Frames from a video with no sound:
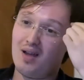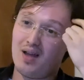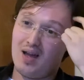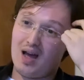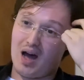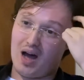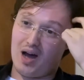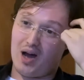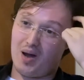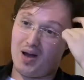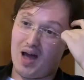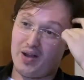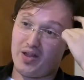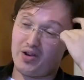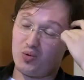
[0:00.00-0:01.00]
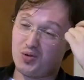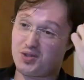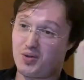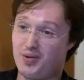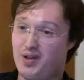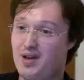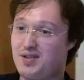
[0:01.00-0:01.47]
And then also
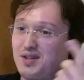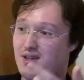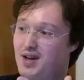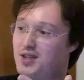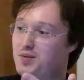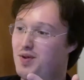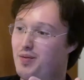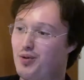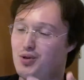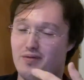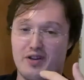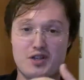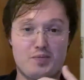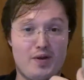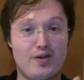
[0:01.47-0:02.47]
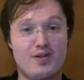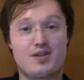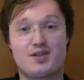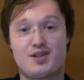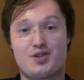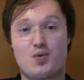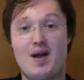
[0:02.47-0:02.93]
on the other side, to people who've
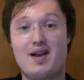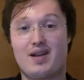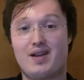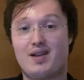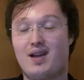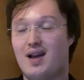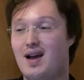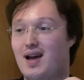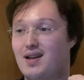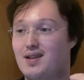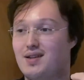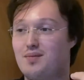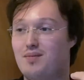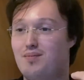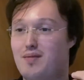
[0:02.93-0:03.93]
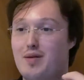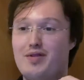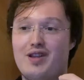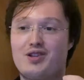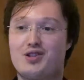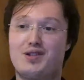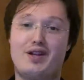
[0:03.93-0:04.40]
experienced this already, and maybe
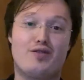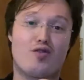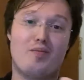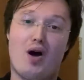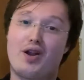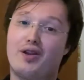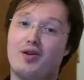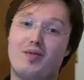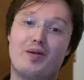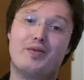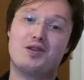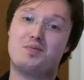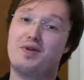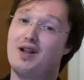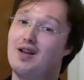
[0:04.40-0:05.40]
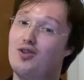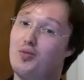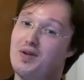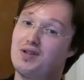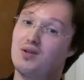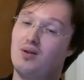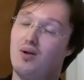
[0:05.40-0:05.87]
they just need a reminder, maybe it's been a little
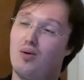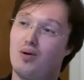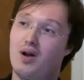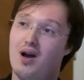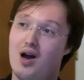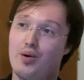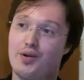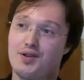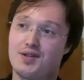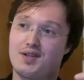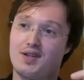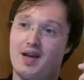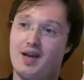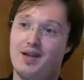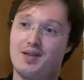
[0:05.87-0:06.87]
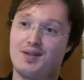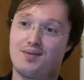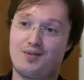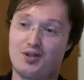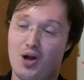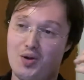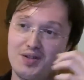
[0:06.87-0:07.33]
bit too long. I would just say,
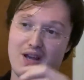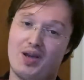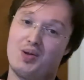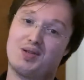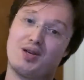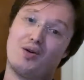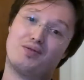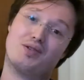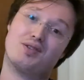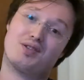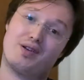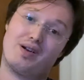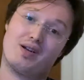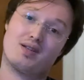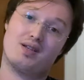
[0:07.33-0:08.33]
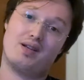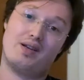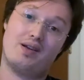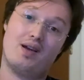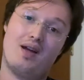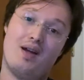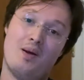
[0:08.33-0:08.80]
don't take yourself too
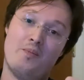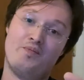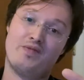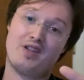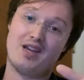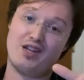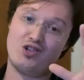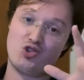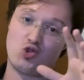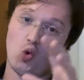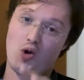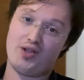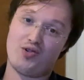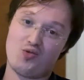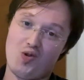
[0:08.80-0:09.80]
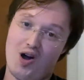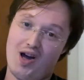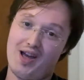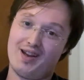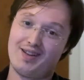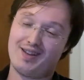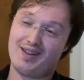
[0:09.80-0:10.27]
seriously, enjoy the ride.